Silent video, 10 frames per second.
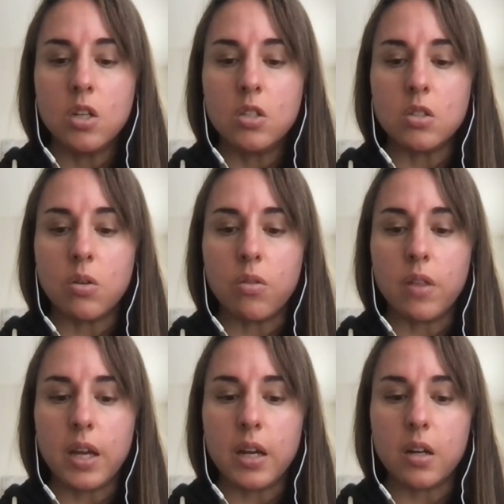So
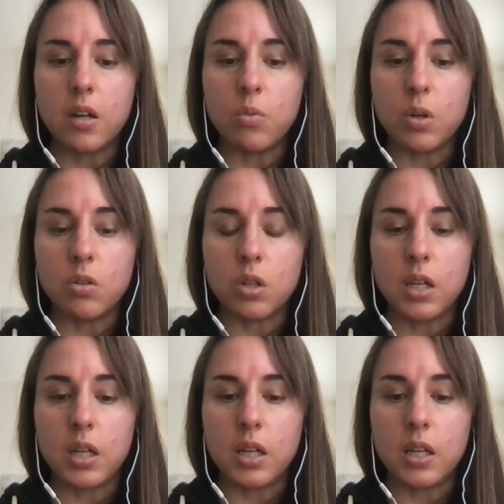there we're
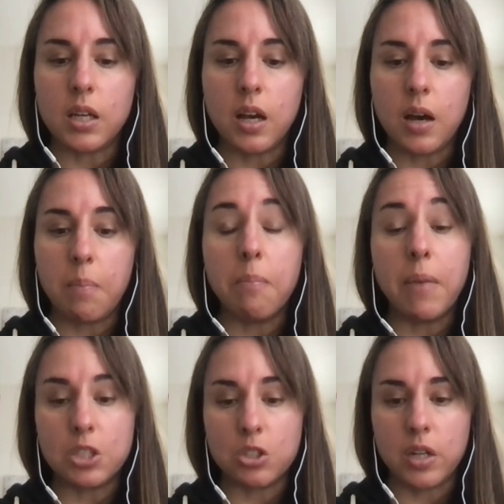looking,
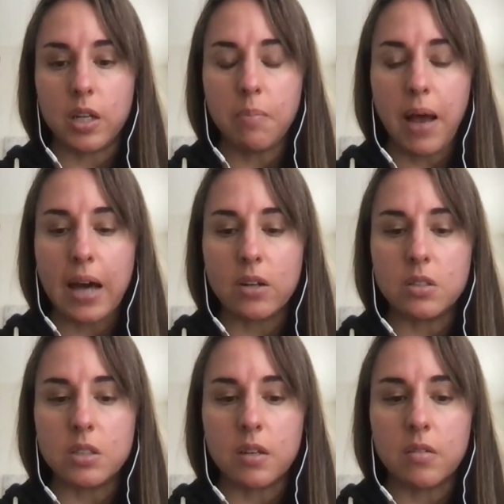measuring
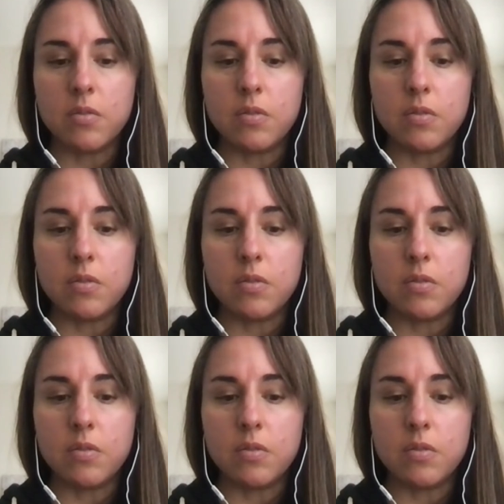patterns of